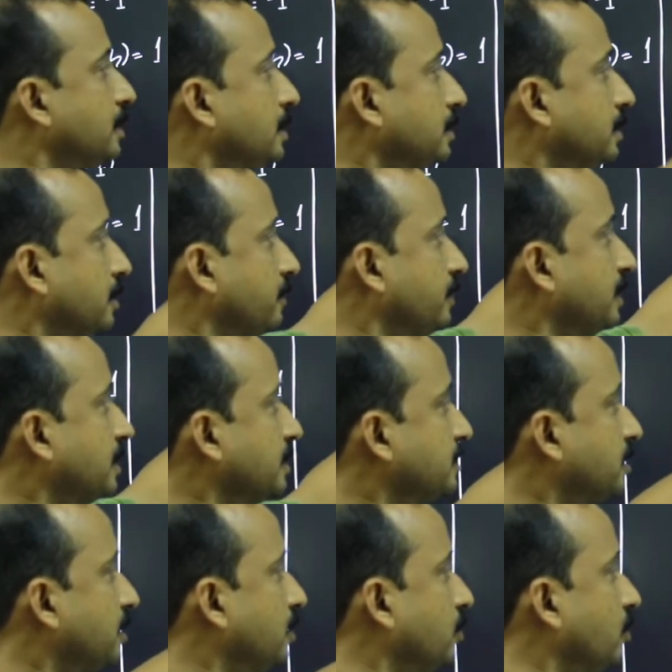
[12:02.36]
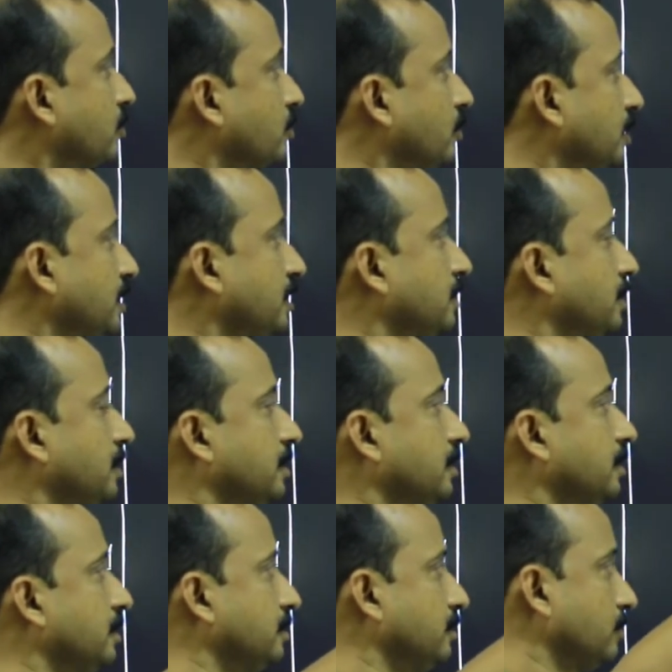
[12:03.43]
Here we consider not only
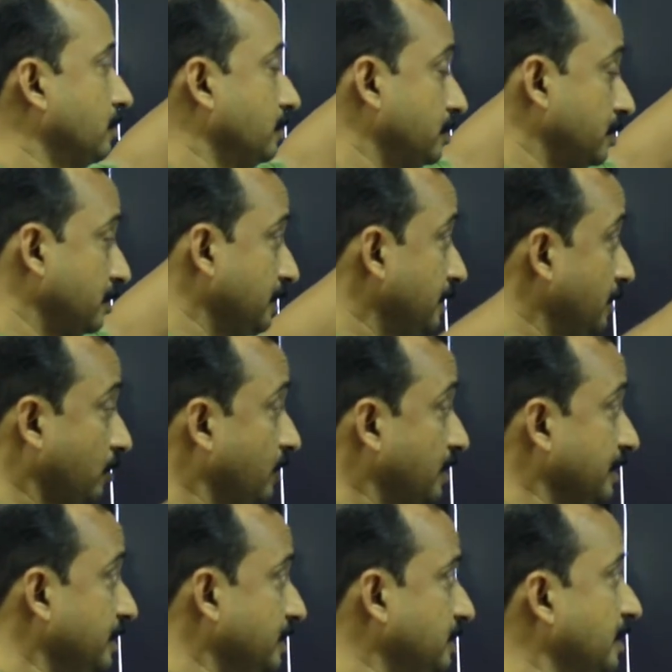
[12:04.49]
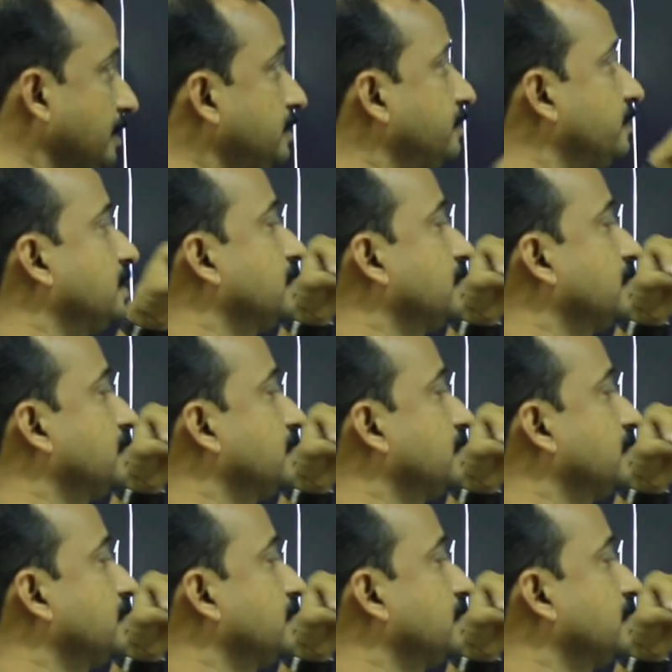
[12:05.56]
not integers, we